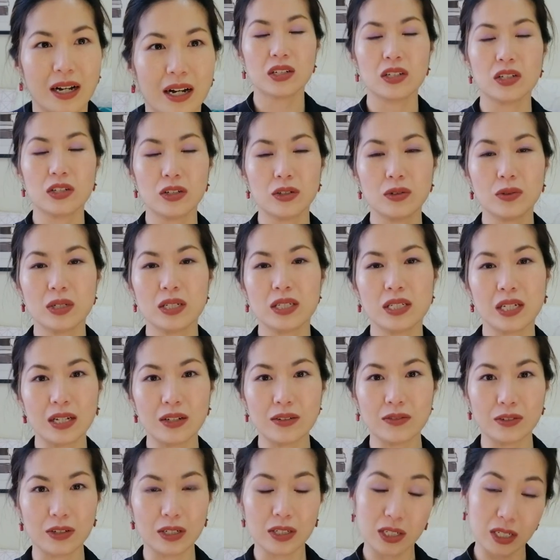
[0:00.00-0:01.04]
Do you intend
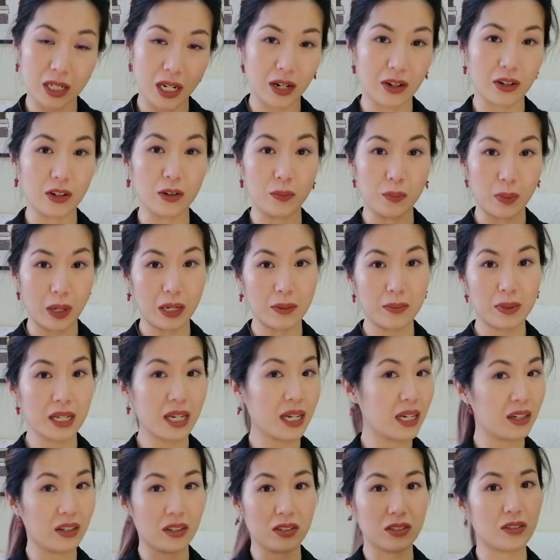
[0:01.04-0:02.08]
for it to carry your baby
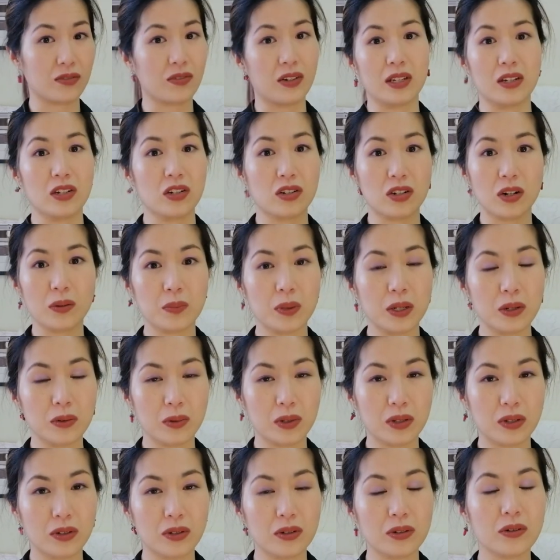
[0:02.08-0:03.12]
and lots of other shopping
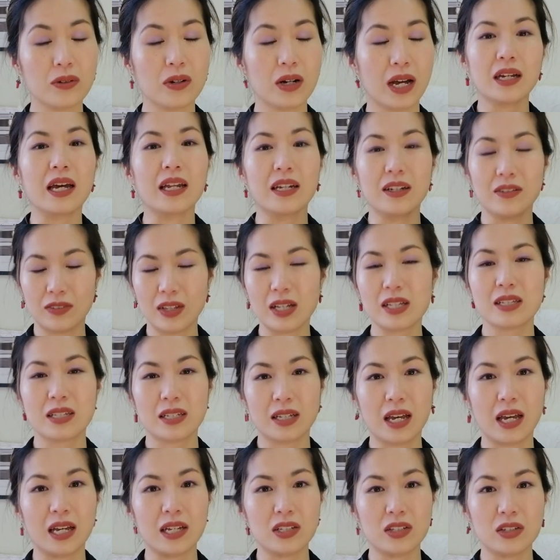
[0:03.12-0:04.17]
with you? And if that's the
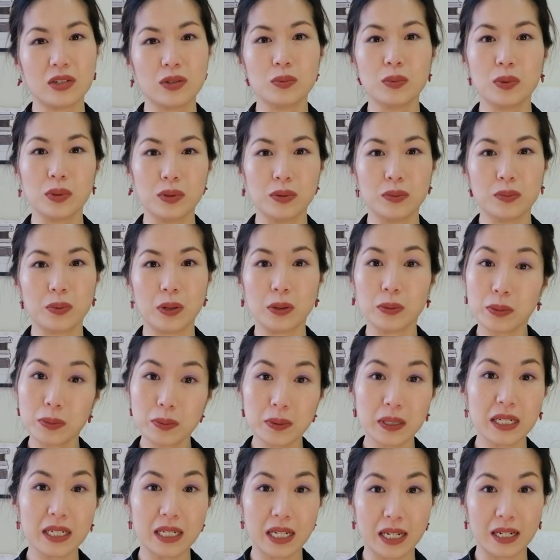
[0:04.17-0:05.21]
case, you will
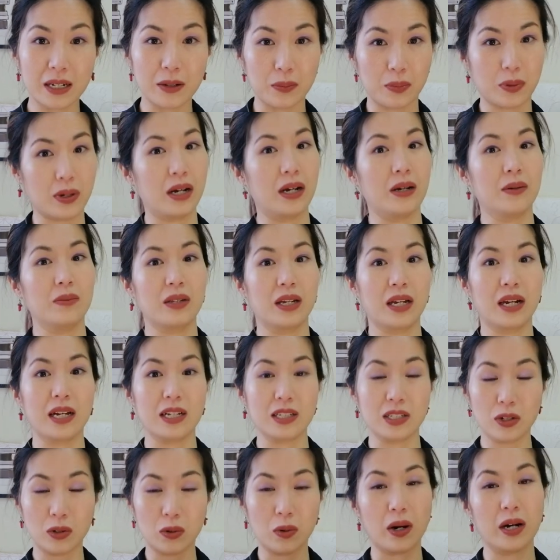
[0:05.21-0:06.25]
probably need a pram that has
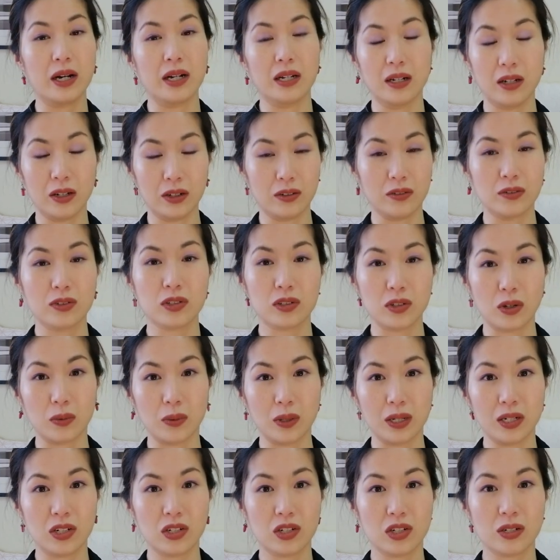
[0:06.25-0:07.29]
quite a lot of
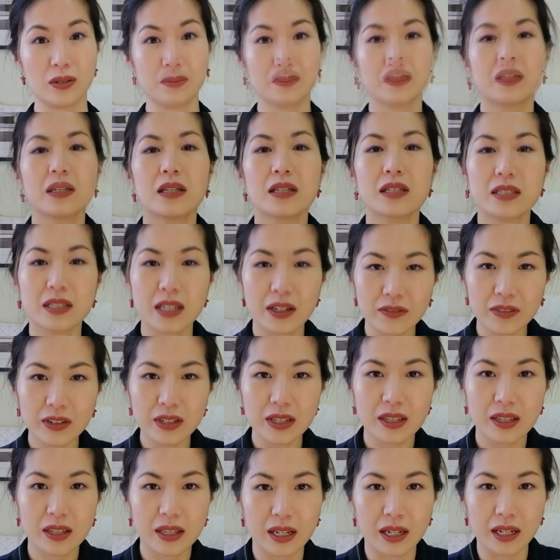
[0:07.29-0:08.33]
stowage. The seventh
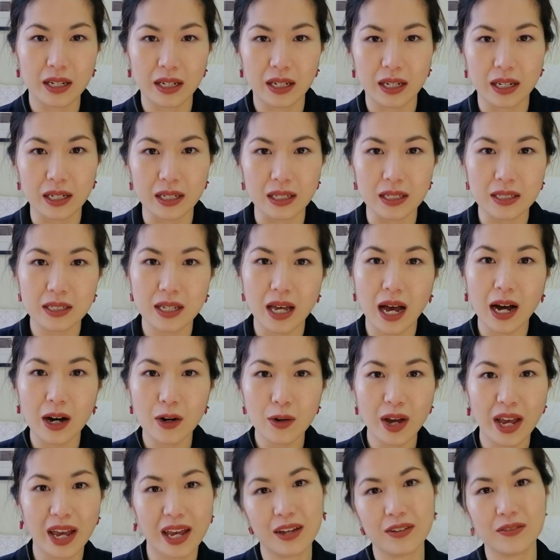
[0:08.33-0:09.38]
thing is how
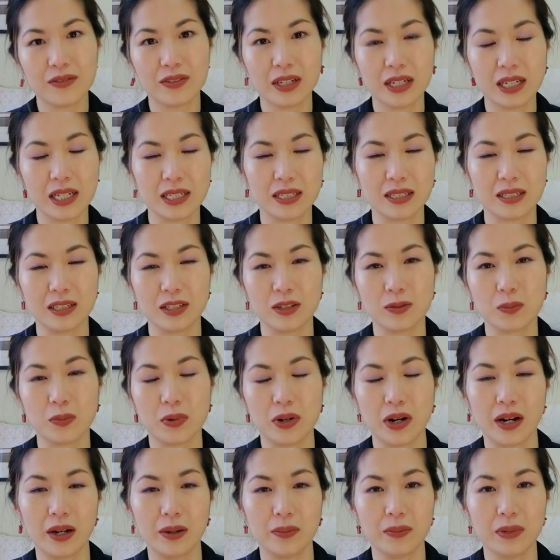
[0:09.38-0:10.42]
heavy is this
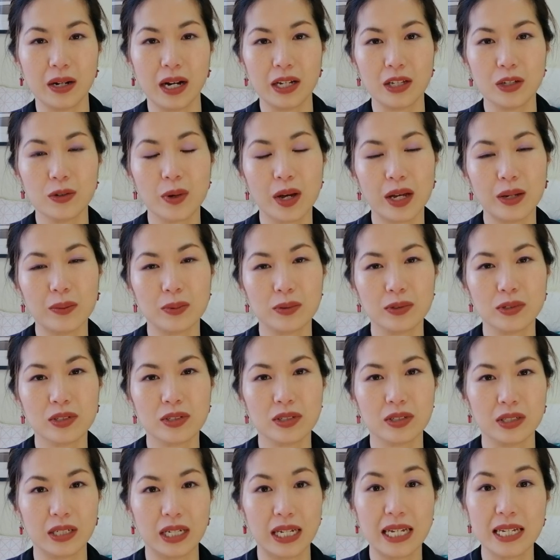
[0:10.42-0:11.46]
pram? Are you able
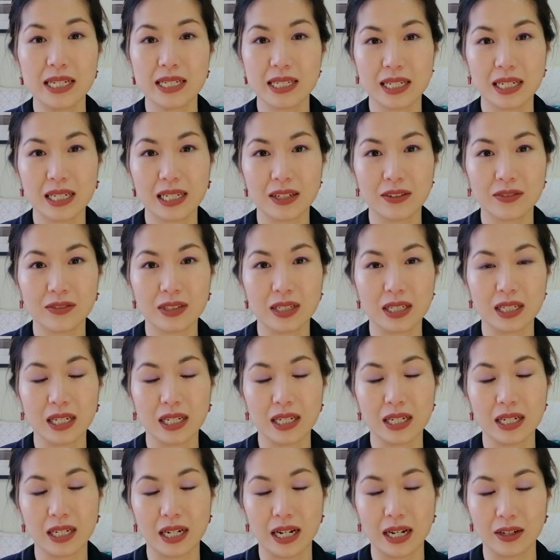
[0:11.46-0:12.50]
to easily lift it
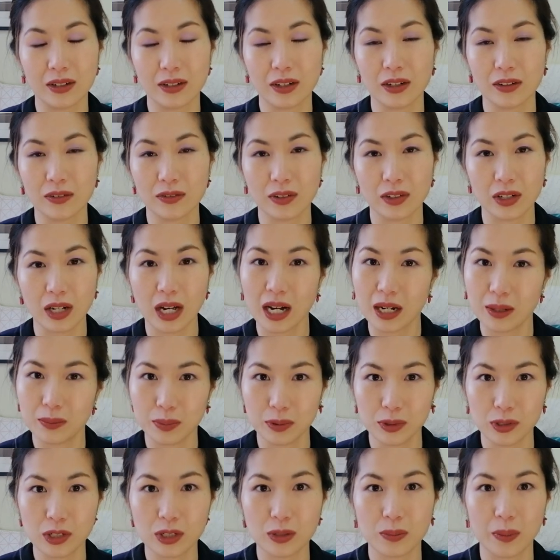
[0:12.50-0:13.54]
in and out of the car
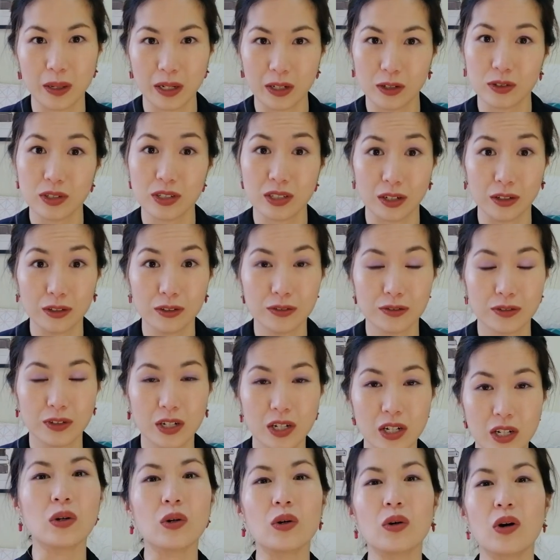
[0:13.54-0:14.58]
boot by yourself?
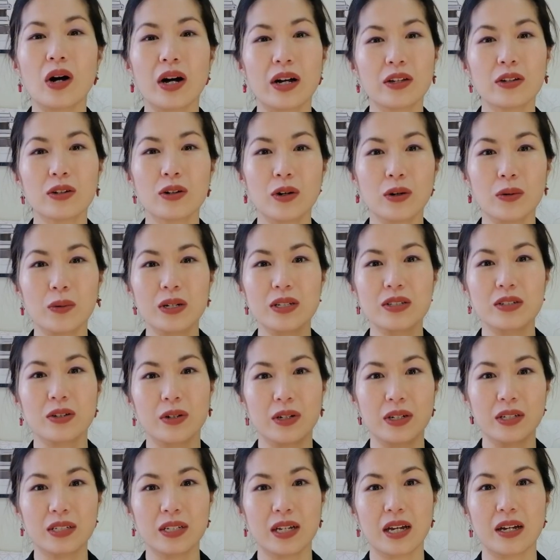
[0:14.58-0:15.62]
Or are you always
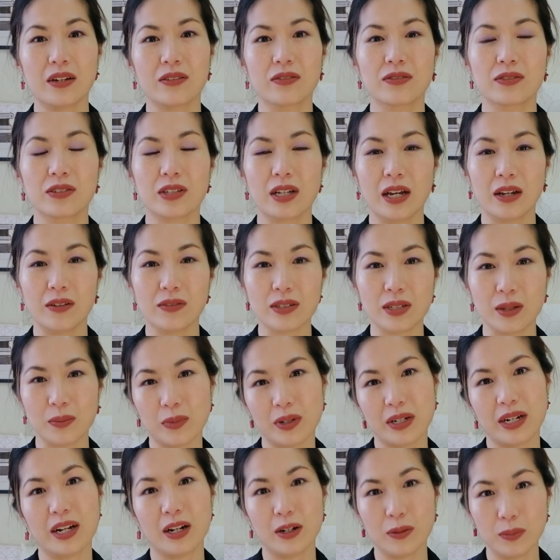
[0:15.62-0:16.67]
going to have to have
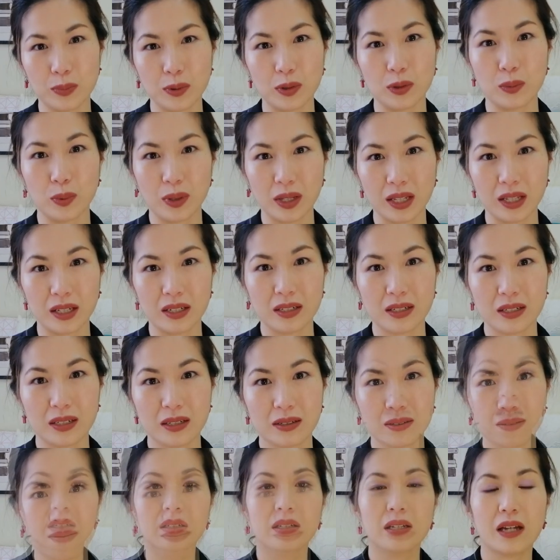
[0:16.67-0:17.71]
someone help you with it?
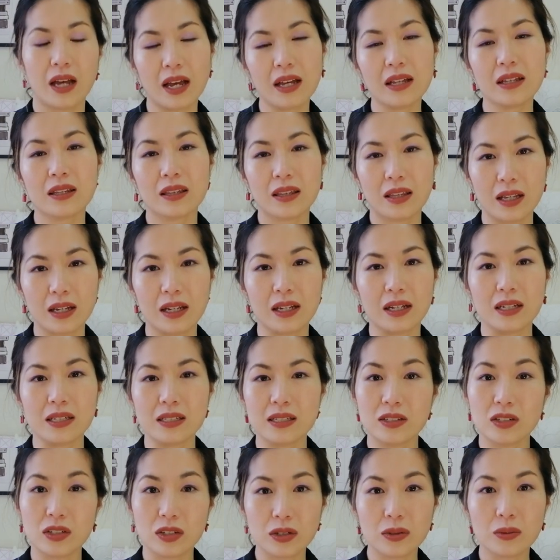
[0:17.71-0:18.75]
The eighth thing is
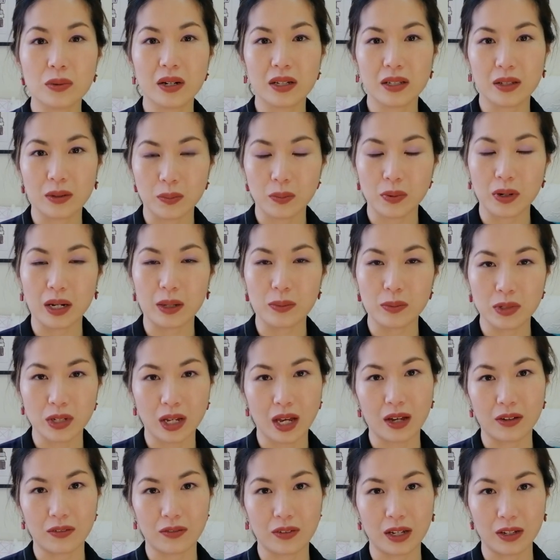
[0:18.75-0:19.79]
do you want the pram to
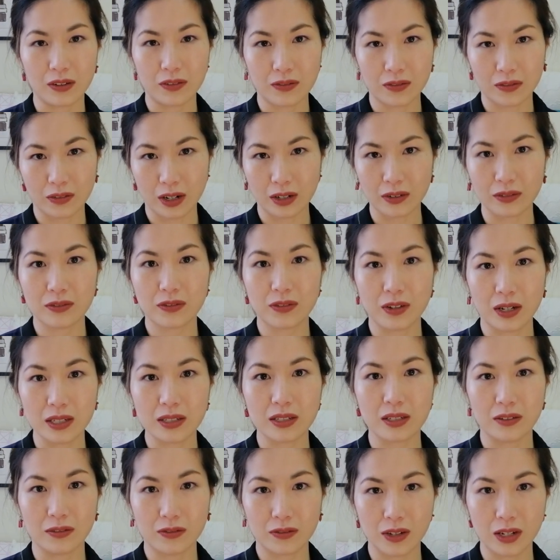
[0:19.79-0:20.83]
have a front
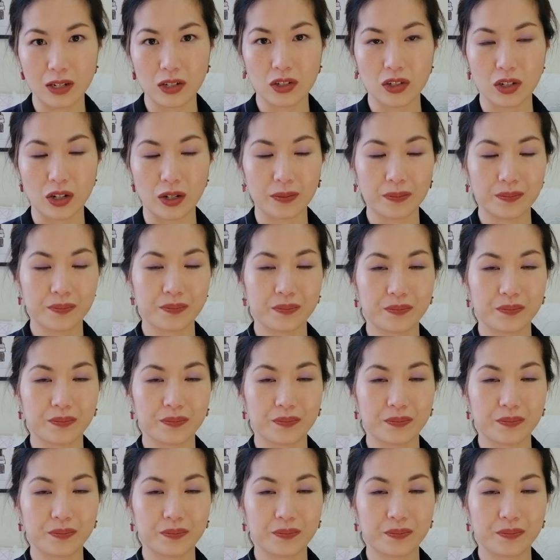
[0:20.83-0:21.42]
facing feature?